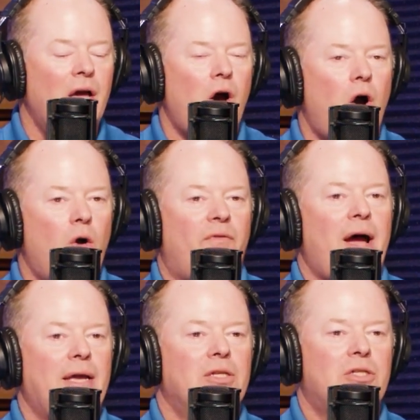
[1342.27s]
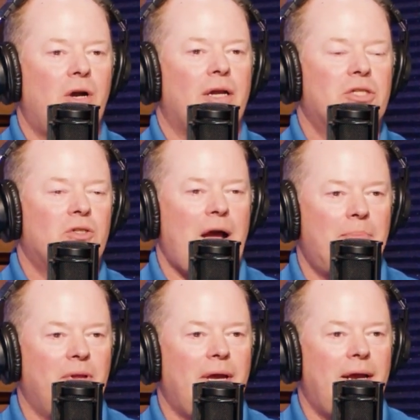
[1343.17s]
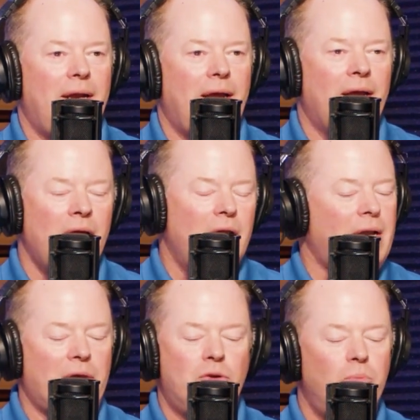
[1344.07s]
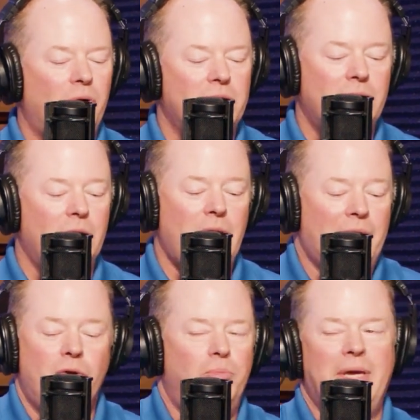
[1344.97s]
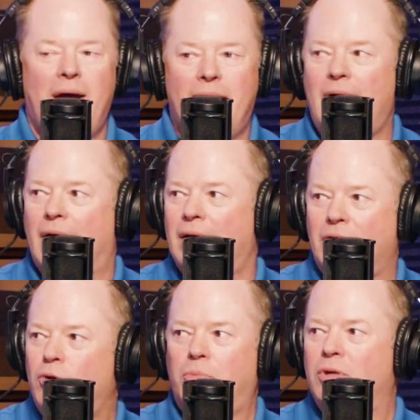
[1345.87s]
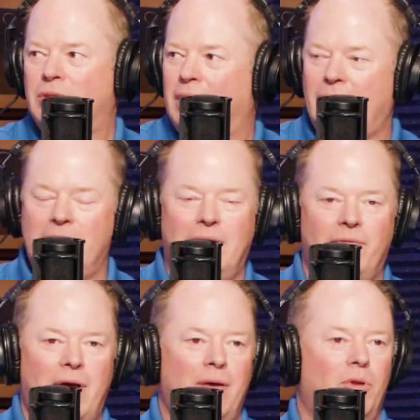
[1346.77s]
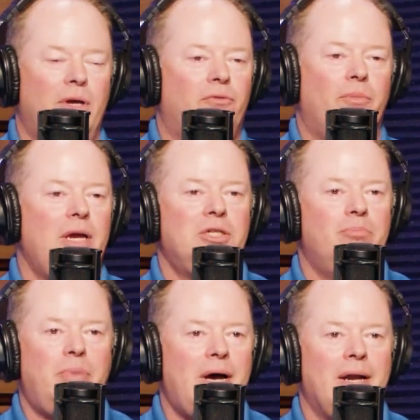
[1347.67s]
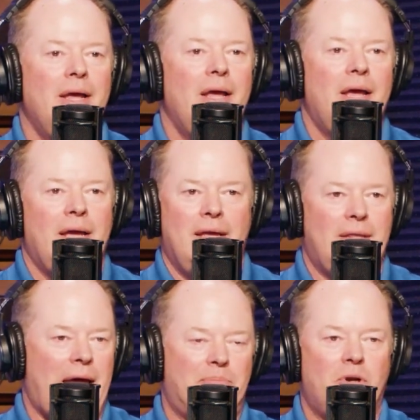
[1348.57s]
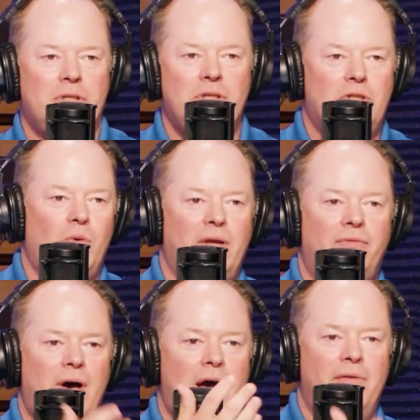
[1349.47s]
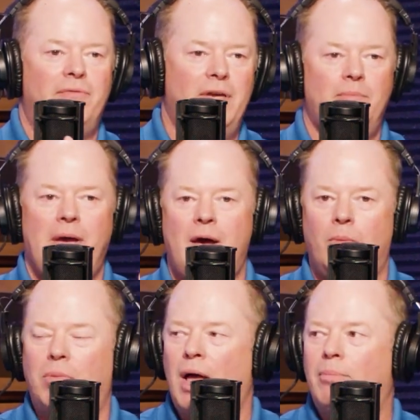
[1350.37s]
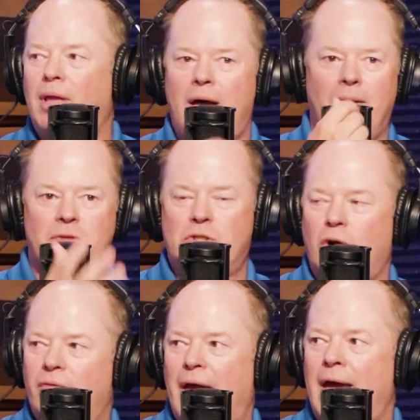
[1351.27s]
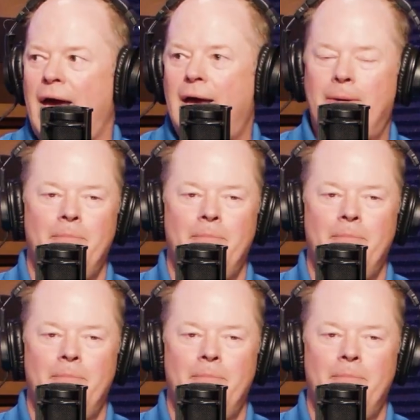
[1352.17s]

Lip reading: if I can start extrapolating, not through PII, not through personally identifiable information, but that person's 25, female, blah, blah, serve ad,